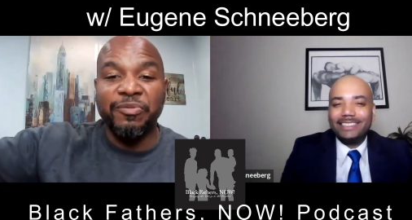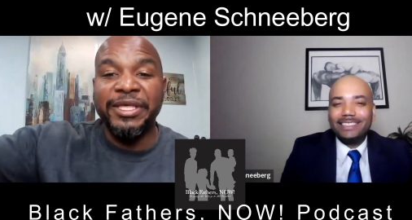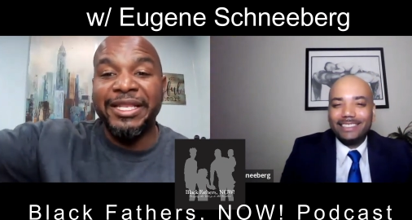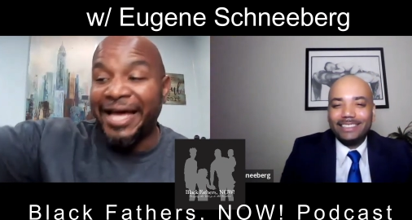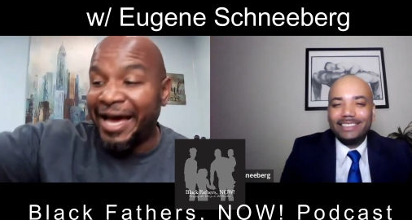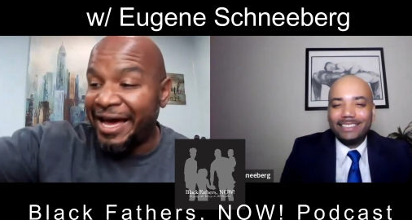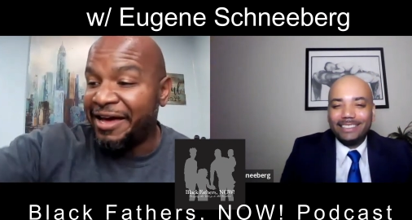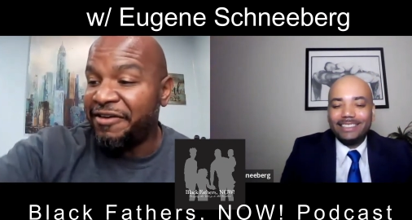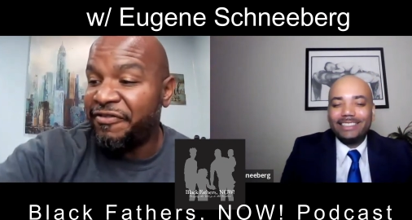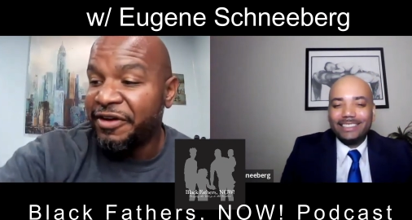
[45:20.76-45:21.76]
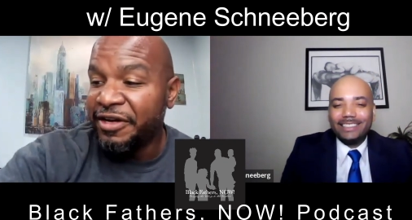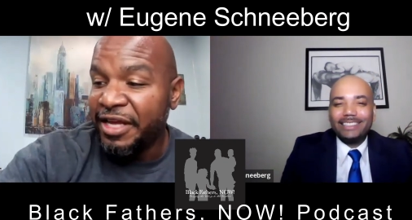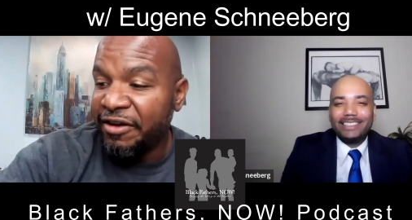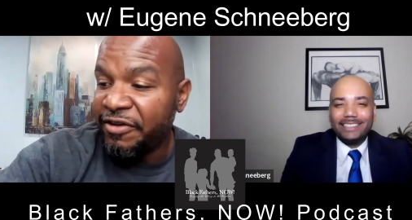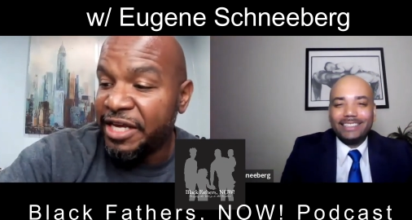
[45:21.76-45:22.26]
Speaker 1: be live
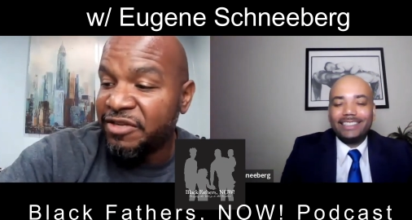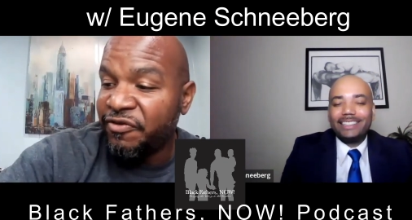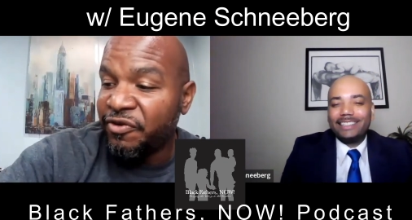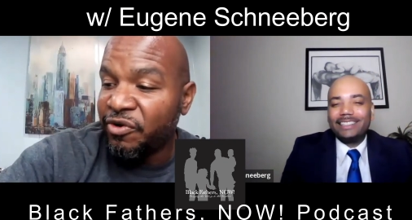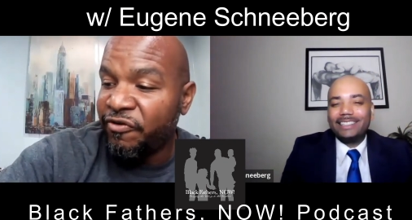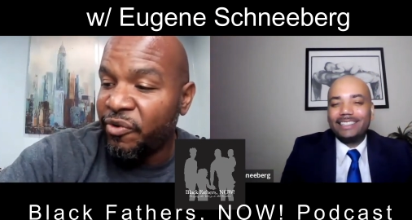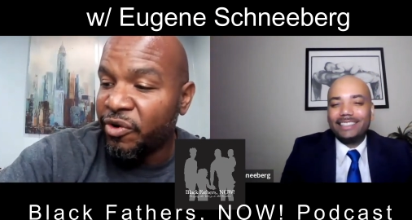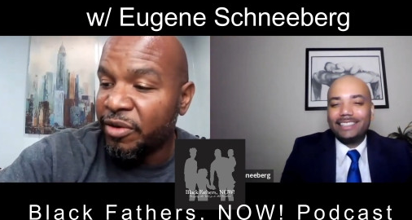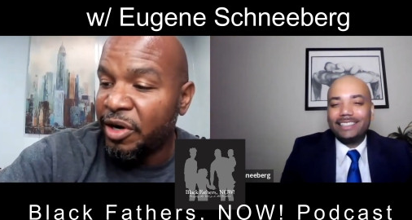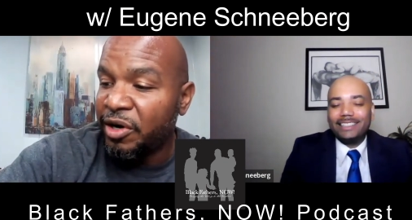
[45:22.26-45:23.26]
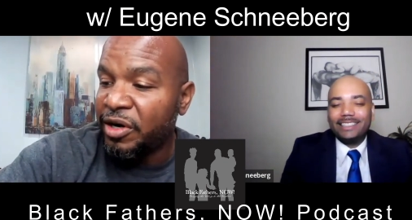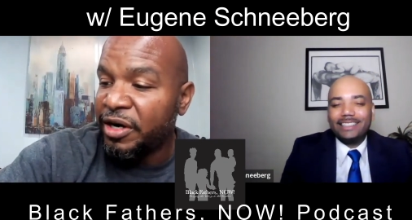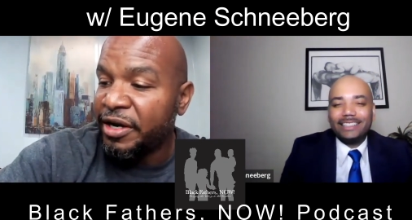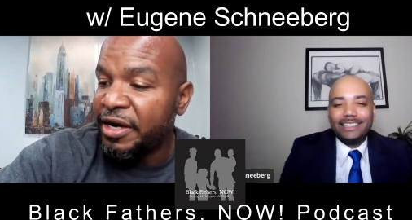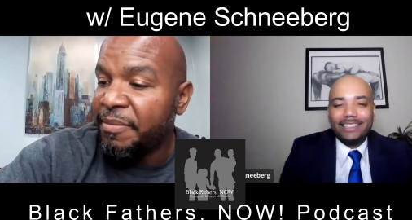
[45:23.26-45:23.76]
in its yeah. full form
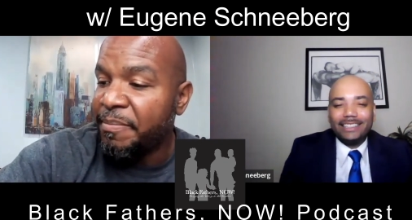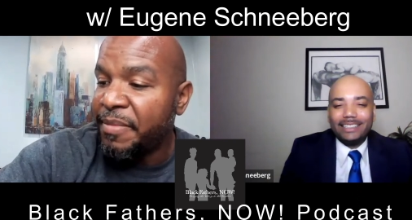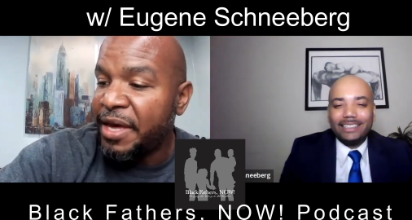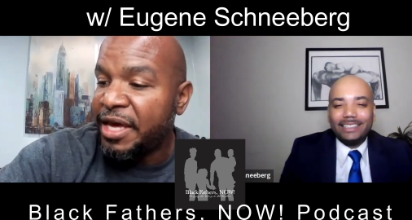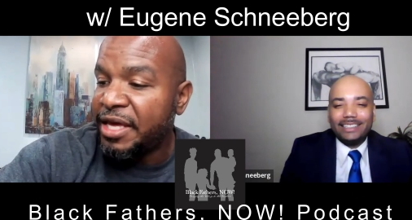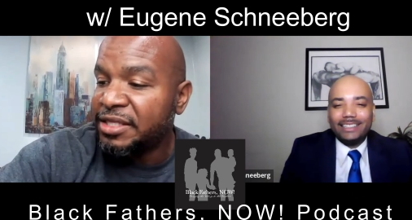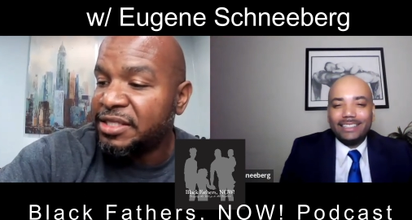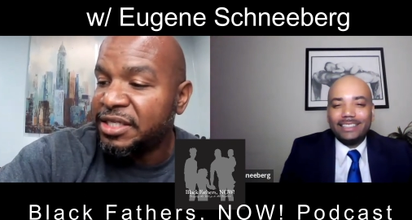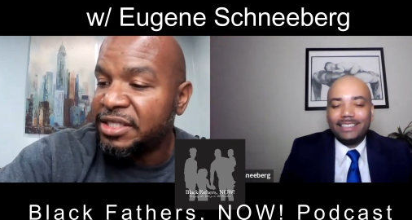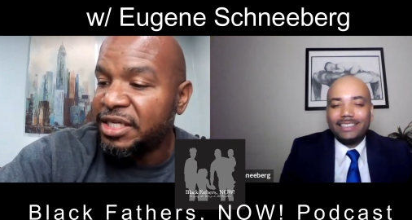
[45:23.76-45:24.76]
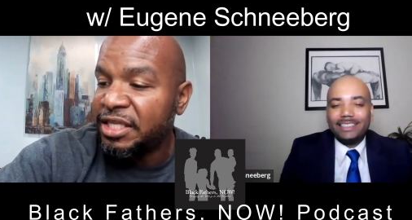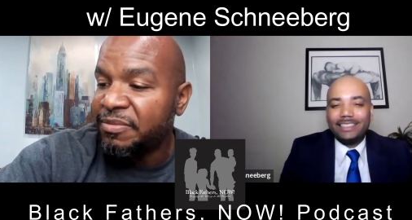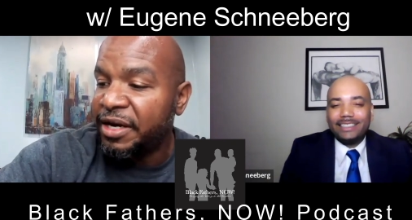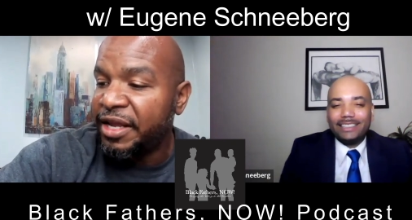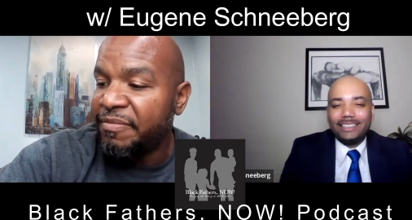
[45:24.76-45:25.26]
on May the 16th,
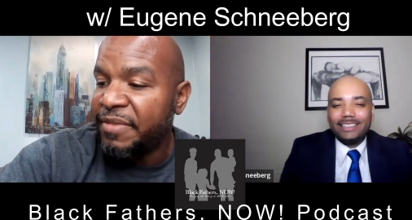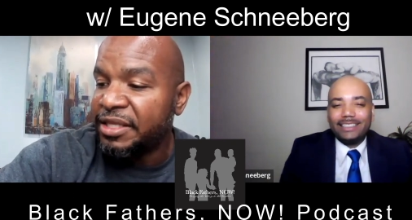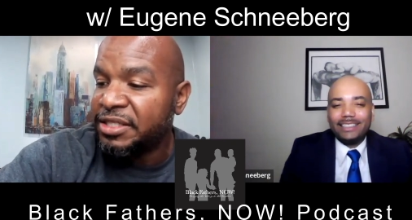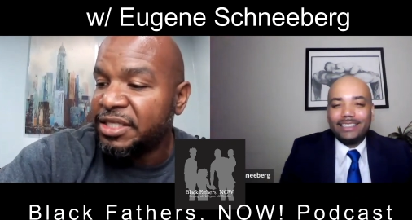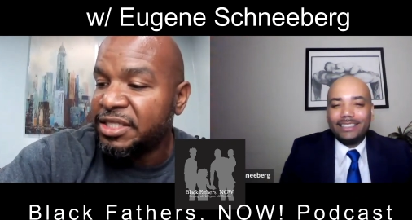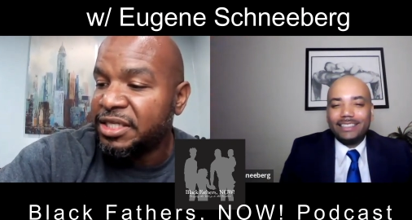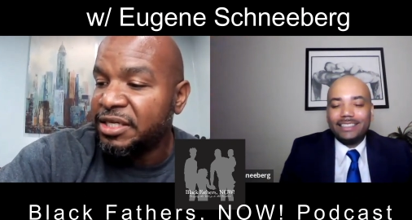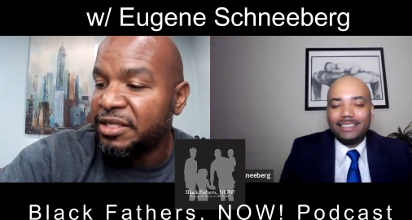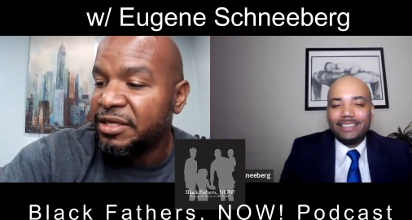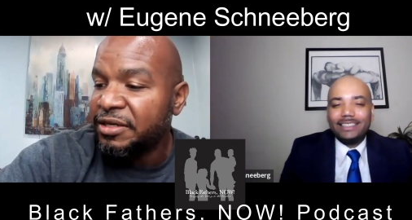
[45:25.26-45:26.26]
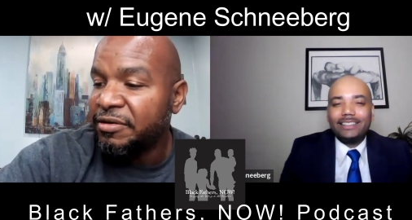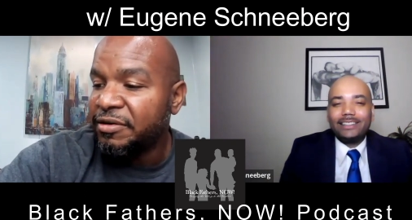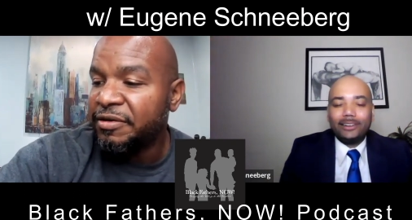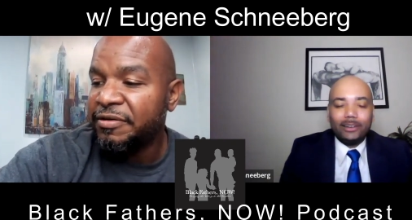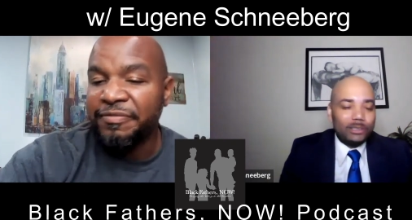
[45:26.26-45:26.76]
Monday, May the 16th.
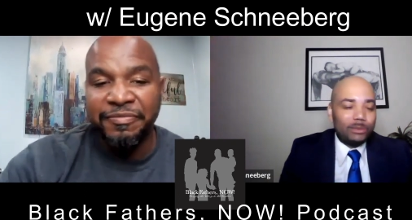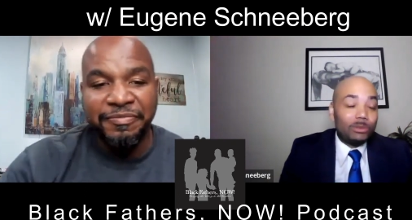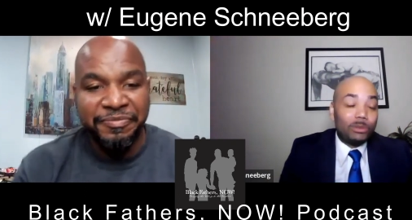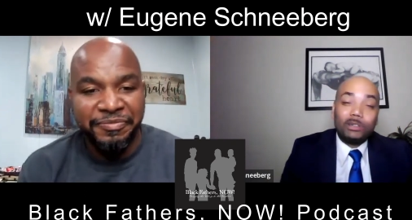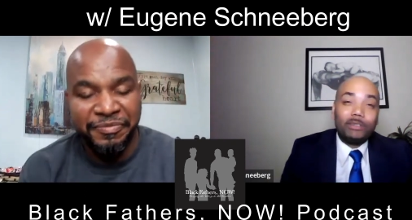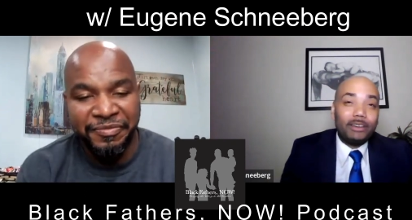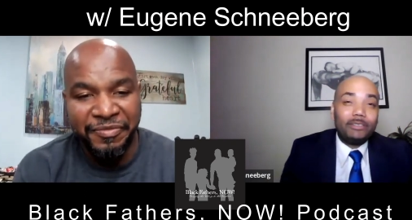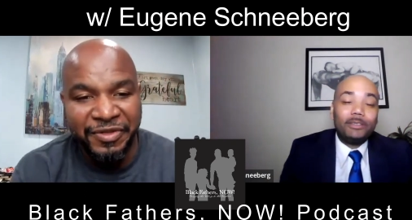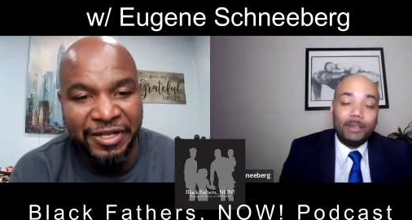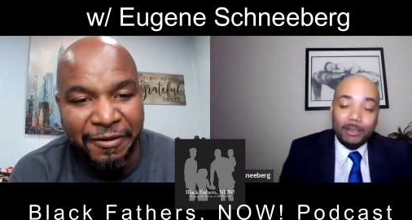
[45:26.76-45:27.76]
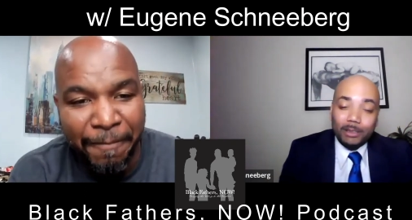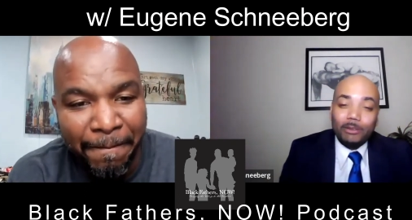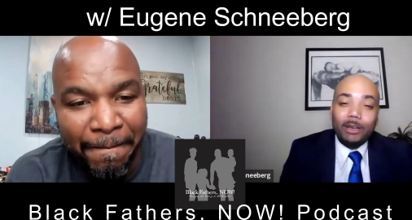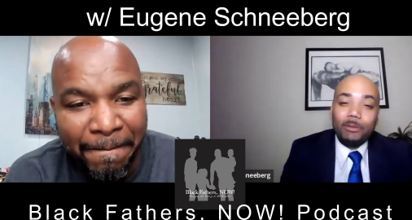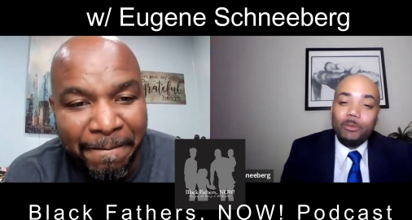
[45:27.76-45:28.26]
Speaker 2: Awesome. So it's a great,
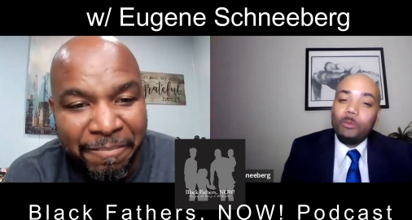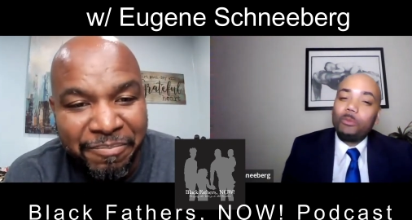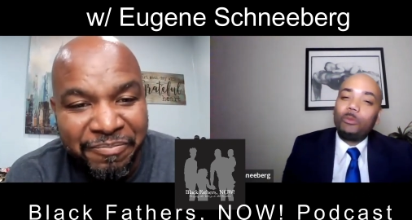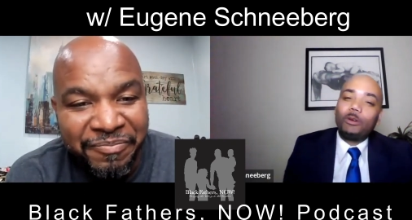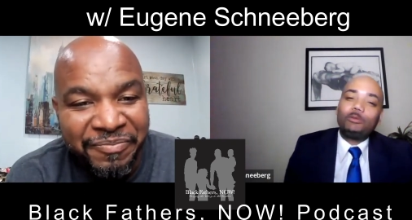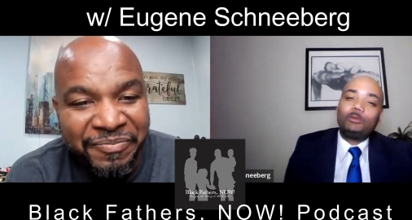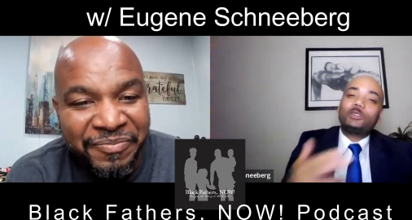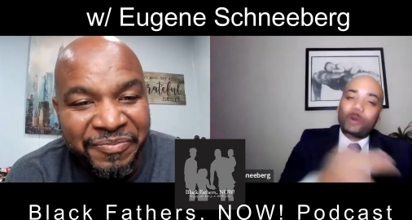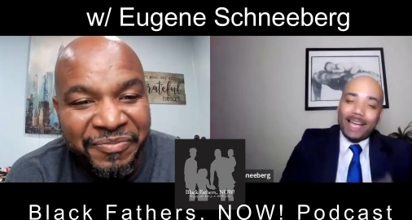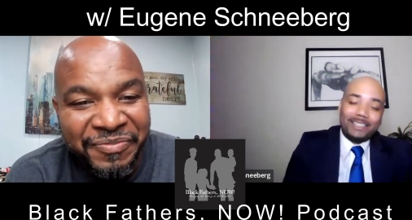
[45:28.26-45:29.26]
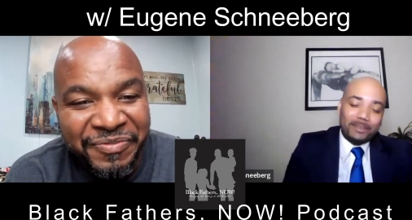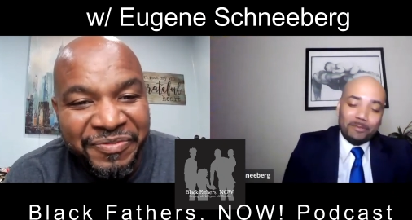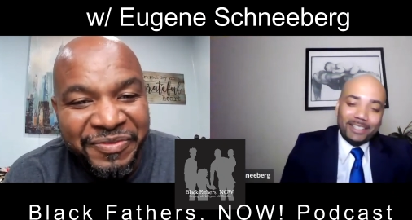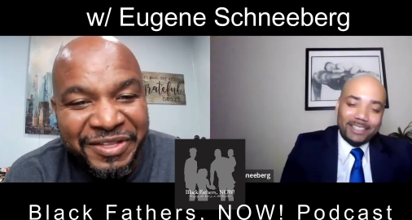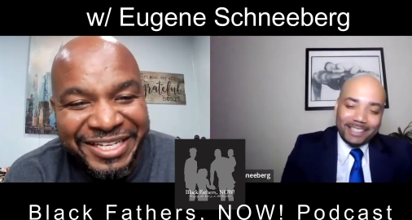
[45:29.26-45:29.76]
it's a great a
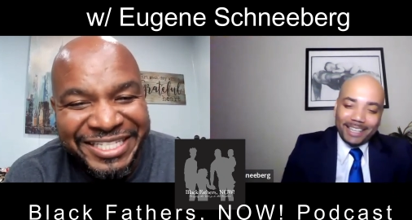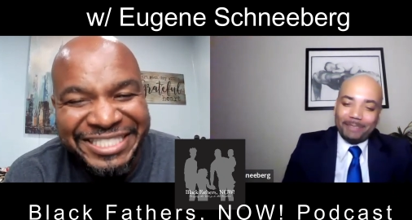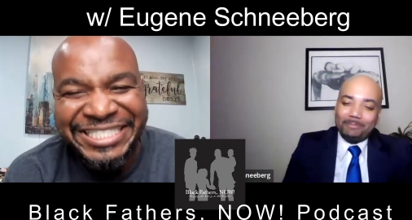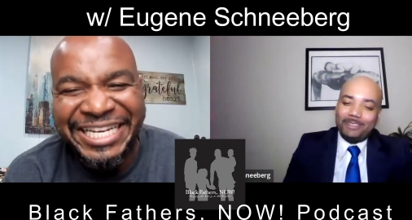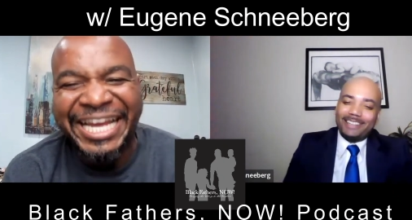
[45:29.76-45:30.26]
retroactive Mother's Day